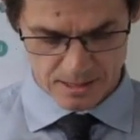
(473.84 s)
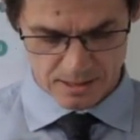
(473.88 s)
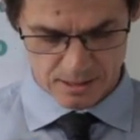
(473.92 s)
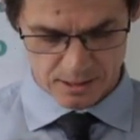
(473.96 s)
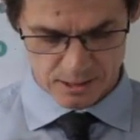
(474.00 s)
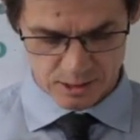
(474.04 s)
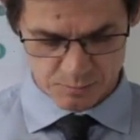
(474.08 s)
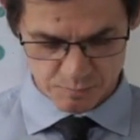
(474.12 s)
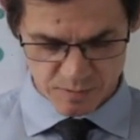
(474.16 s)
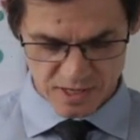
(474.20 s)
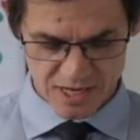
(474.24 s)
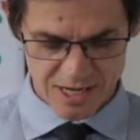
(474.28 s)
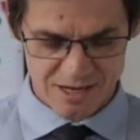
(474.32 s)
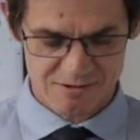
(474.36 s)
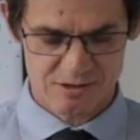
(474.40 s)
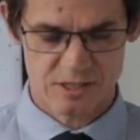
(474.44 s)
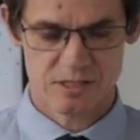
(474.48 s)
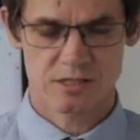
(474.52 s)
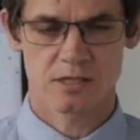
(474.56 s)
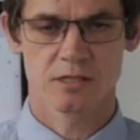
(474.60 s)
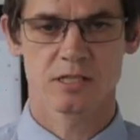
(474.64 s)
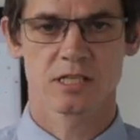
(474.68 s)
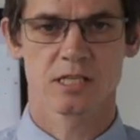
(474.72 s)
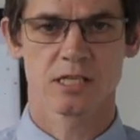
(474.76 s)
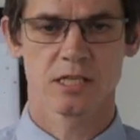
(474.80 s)
As
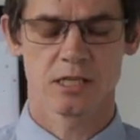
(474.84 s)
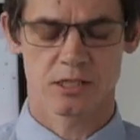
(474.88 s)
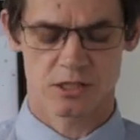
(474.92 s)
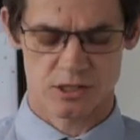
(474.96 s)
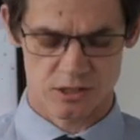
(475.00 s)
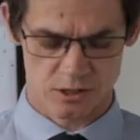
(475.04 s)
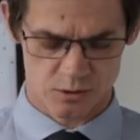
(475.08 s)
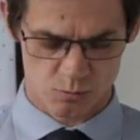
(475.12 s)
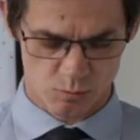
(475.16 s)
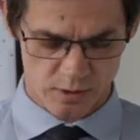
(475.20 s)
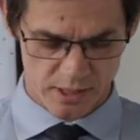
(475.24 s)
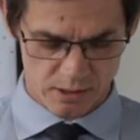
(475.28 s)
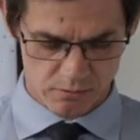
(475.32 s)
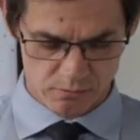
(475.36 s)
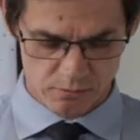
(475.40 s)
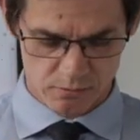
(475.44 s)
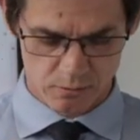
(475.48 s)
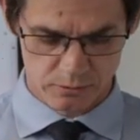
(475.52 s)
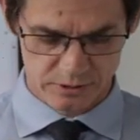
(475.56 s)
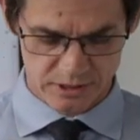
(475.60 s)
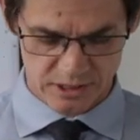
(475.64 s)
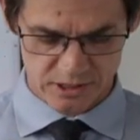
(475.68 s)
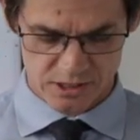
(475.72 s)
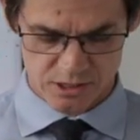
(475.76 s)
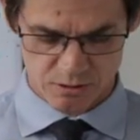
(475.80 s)
parents and teachers, we
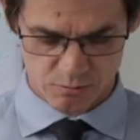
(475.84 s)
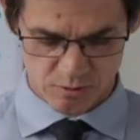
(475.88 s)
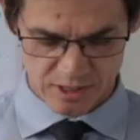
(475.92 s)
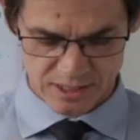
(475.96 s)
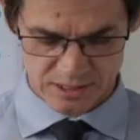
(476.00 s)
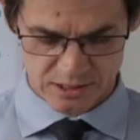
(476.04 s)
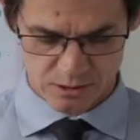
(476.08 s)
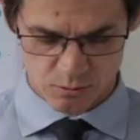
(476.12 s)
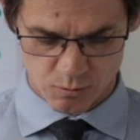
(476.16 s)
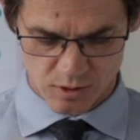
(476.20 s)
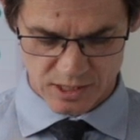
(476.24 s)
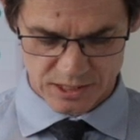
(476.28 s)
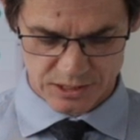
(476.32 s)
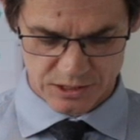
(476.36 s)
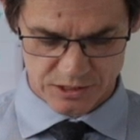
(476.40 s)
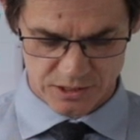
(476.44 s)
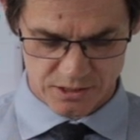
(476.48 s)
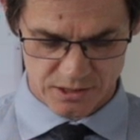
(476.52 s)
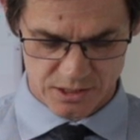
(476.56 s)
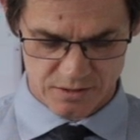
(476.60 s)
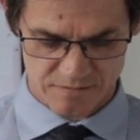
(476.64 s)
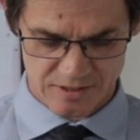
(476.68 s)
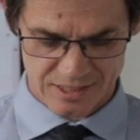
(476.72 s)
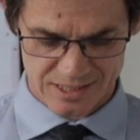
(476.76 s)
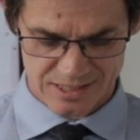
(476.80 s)
all need to ask
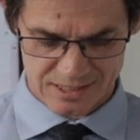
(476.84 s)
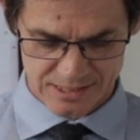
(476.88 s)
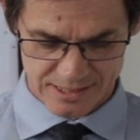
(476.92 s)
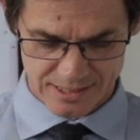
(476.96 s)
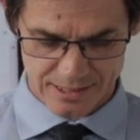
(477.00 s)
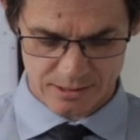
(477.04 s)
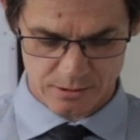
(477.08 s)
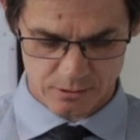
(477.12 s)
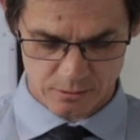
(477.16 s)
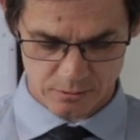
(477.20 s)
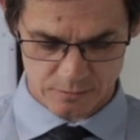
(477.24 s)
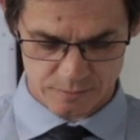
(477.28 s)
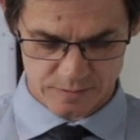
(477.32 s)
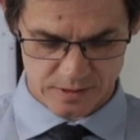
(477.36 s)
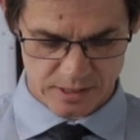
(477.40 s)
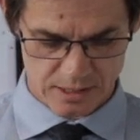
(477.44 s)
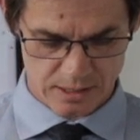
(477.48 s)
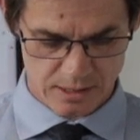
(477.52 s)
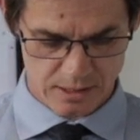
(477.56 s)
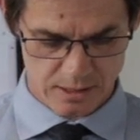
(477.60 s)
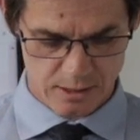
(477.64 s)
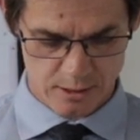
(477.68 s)
questions of ourselves